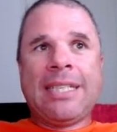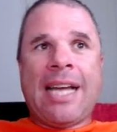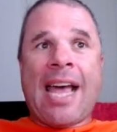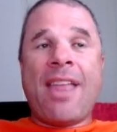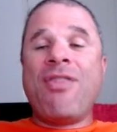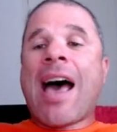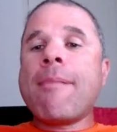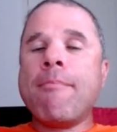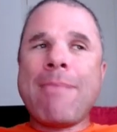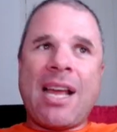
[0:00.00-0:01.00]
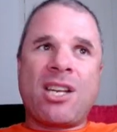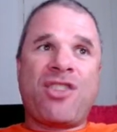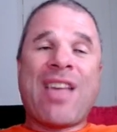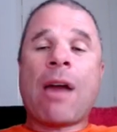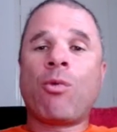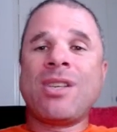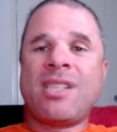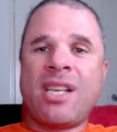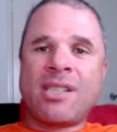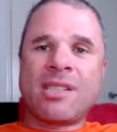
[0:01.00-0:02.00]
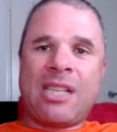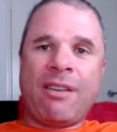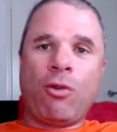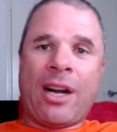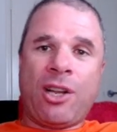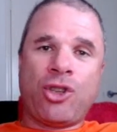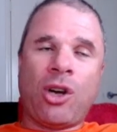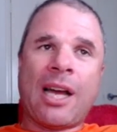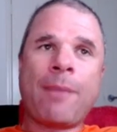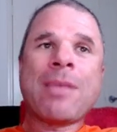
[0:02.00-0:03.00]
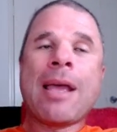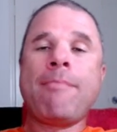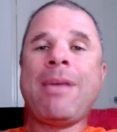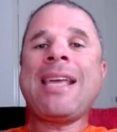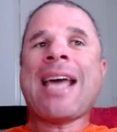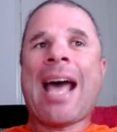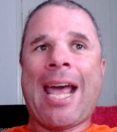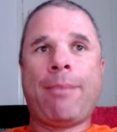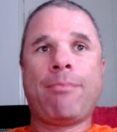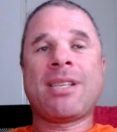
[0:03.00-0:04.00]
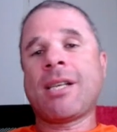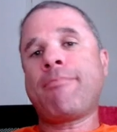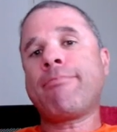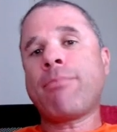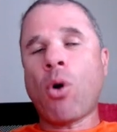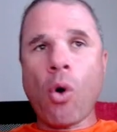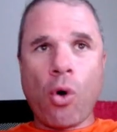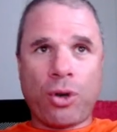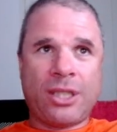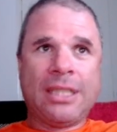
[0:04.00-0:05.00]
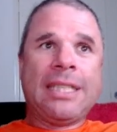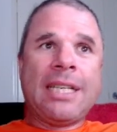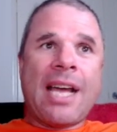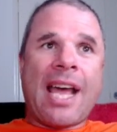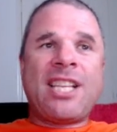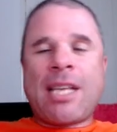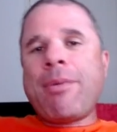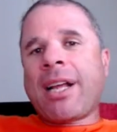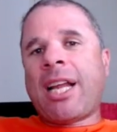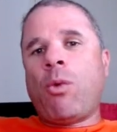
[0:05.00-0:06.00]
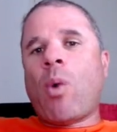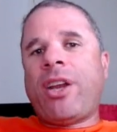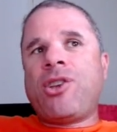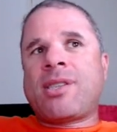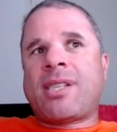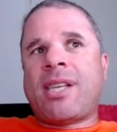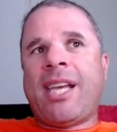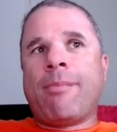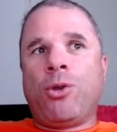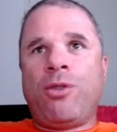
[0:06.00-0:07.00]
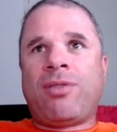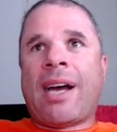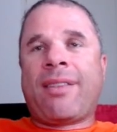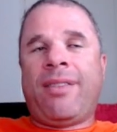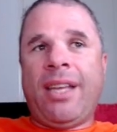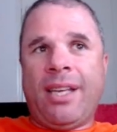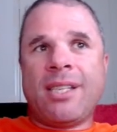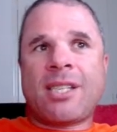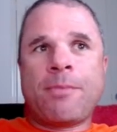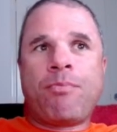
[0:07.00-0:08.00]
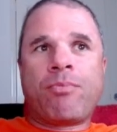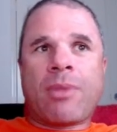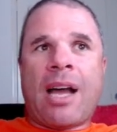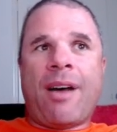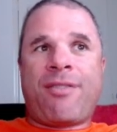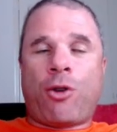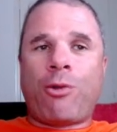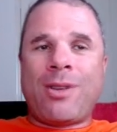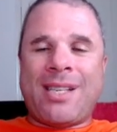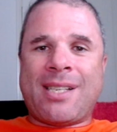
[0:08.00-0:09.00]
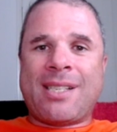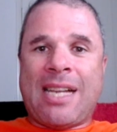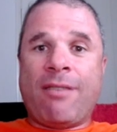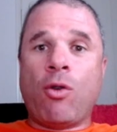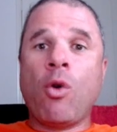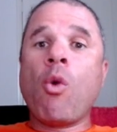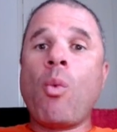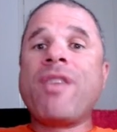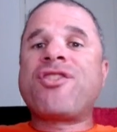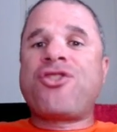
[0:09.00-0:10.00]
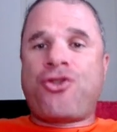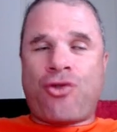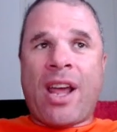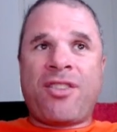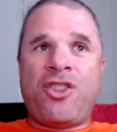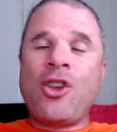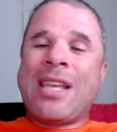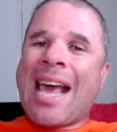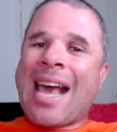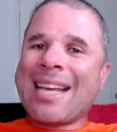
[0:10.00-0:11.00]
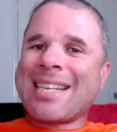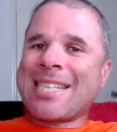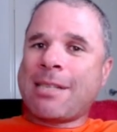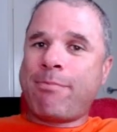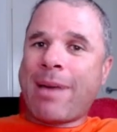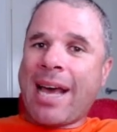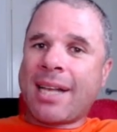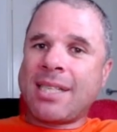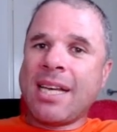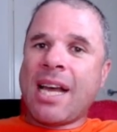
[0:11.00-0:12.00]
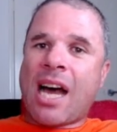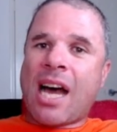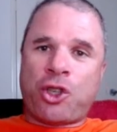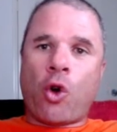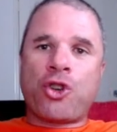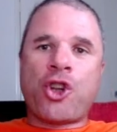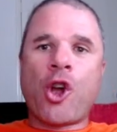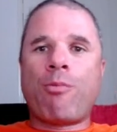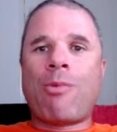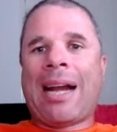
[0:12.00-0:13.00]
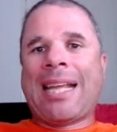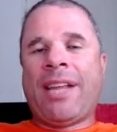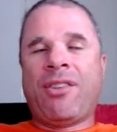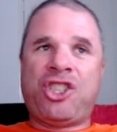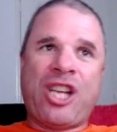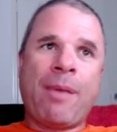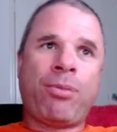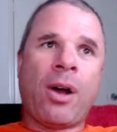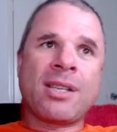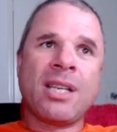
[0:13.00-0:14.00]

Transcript: And that meant that resistance level at $1 became support. And typically when you see a move like this through a resistance level with strength, you can expect a short-term rally in the share price.